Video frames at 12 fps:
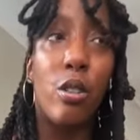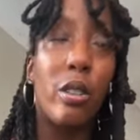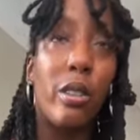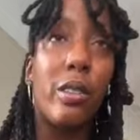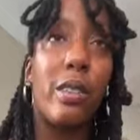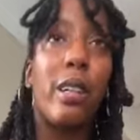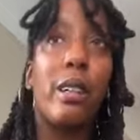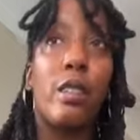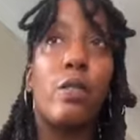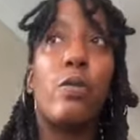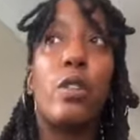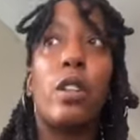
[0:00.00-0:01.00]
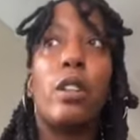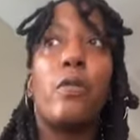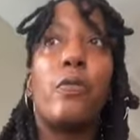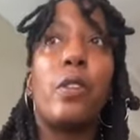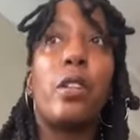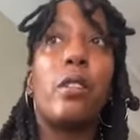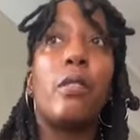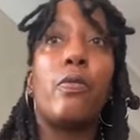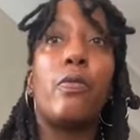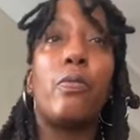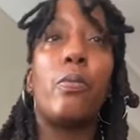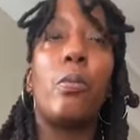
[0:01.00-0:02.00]
Good sex, feeling
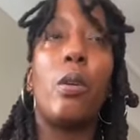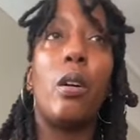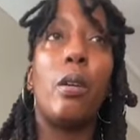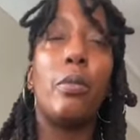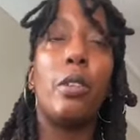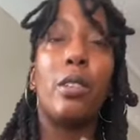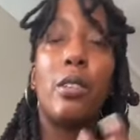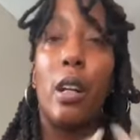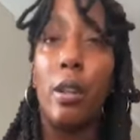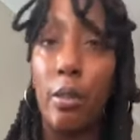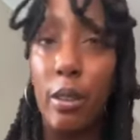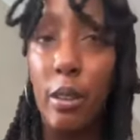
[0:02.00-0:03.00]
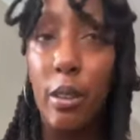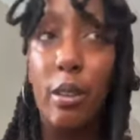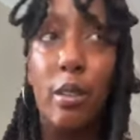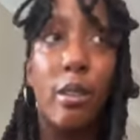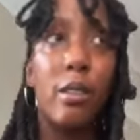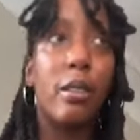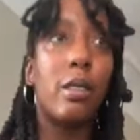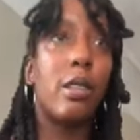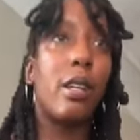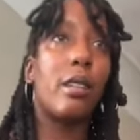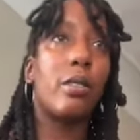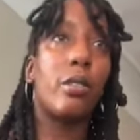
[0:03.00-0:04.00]
desiring good
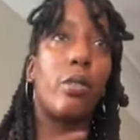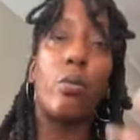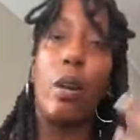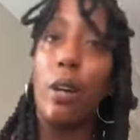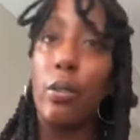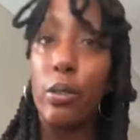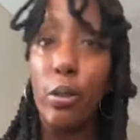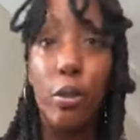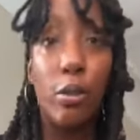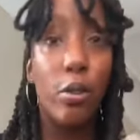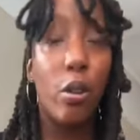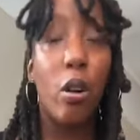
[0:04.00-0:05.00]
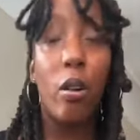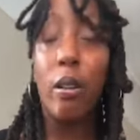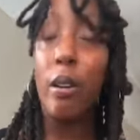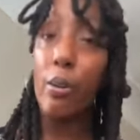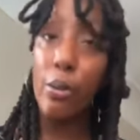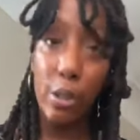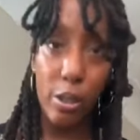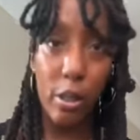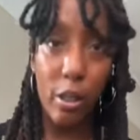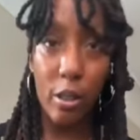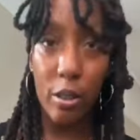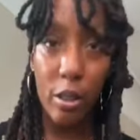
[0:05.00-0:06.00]
sex, arousal, those are all healthy
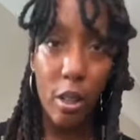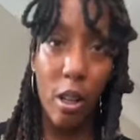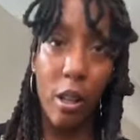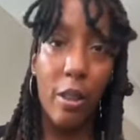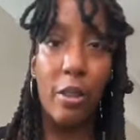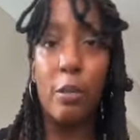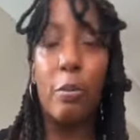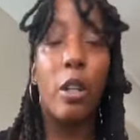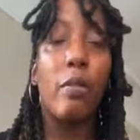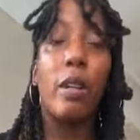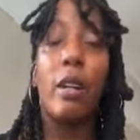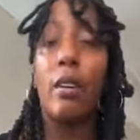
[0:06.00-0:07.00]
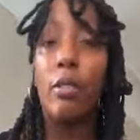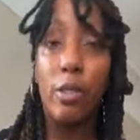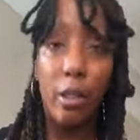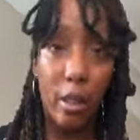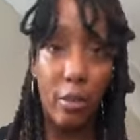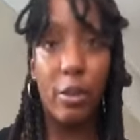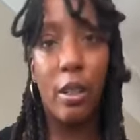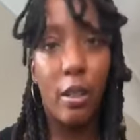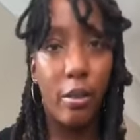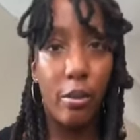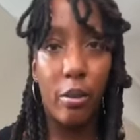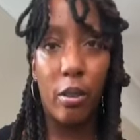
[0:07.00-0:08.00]
things. That's a part of a healthy
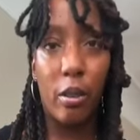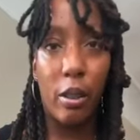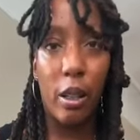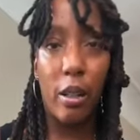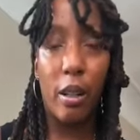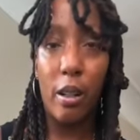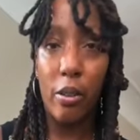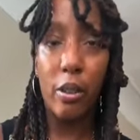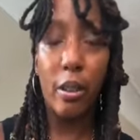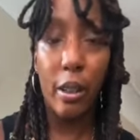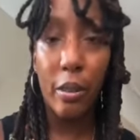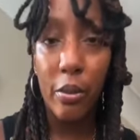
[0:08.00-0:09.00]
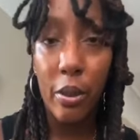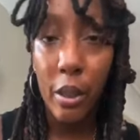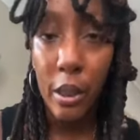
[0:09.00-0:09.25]
lifestyle, okay? A healthy life.